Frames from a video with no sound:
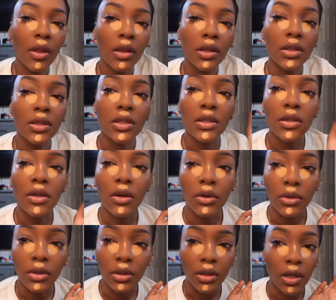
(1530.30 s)
This is how
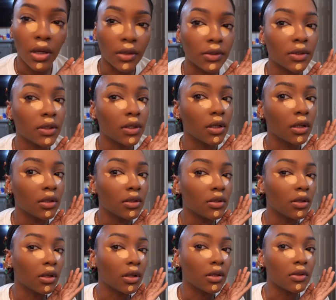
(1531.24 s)
the concealer is
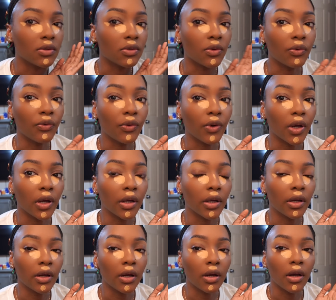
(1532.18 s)
looking so
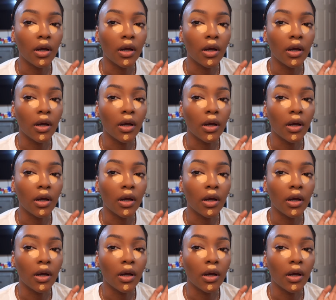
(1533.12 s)
far.